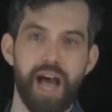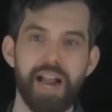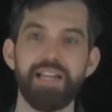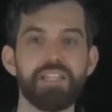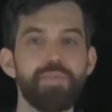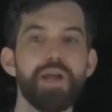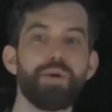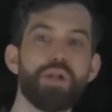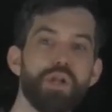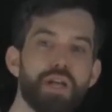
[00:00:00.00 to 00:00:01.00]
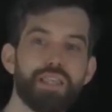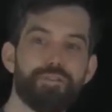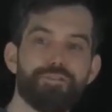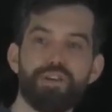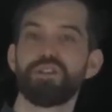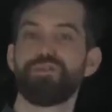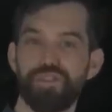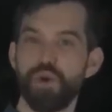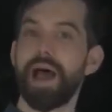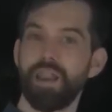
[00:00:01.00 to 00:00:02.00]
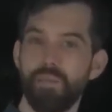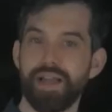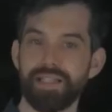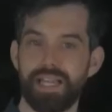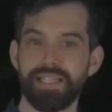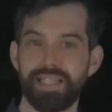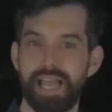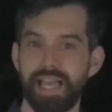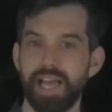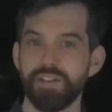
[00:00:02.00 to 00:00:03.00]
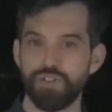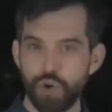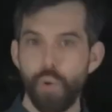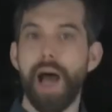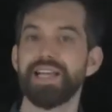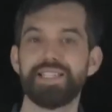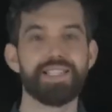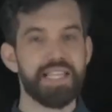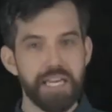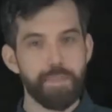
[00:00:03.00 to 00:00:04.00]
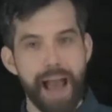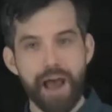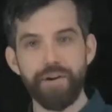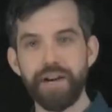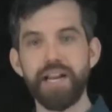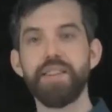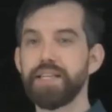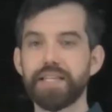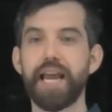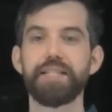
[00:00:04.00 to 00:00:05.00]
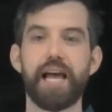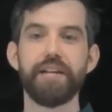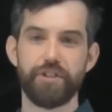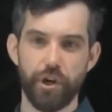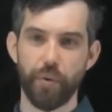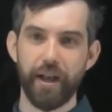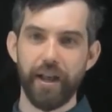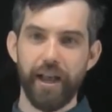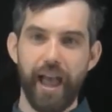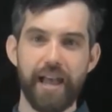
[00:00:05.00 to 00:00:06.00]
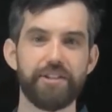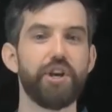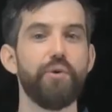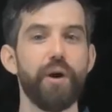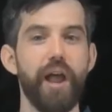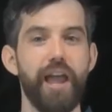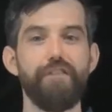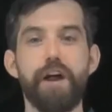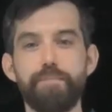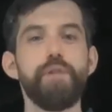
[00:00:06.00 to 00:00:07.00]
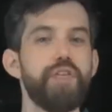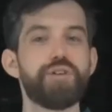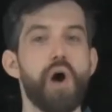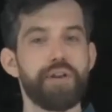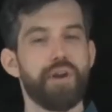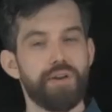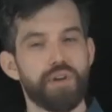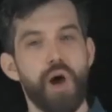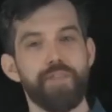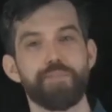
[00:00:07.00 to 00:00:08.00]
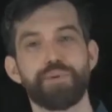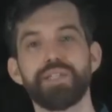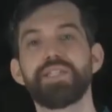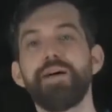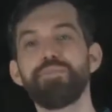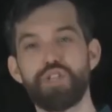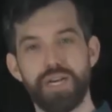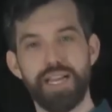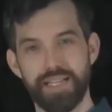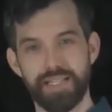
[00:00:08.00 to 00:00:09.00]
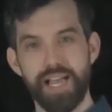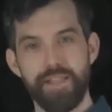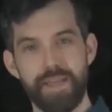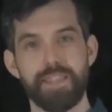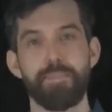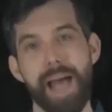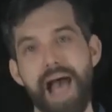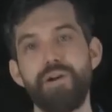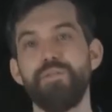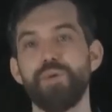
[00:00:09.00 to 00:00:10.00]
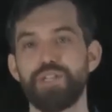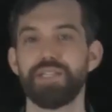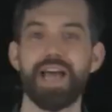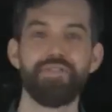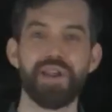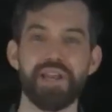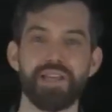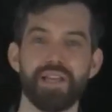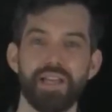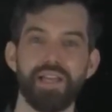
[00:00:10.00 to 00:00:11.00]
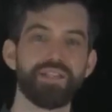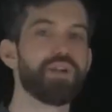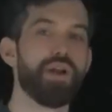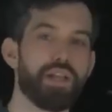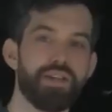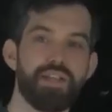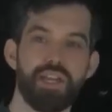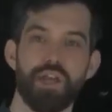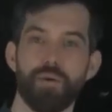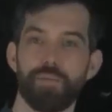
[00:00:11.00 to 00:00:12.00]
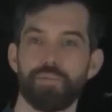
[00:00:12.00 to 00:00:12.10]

I need to be able to look at the first few elements and say, do I see a pattern? And in this case, I do. And so if I put the dot, dot, dot, the presumption is that the pattern which is evident is going to continue.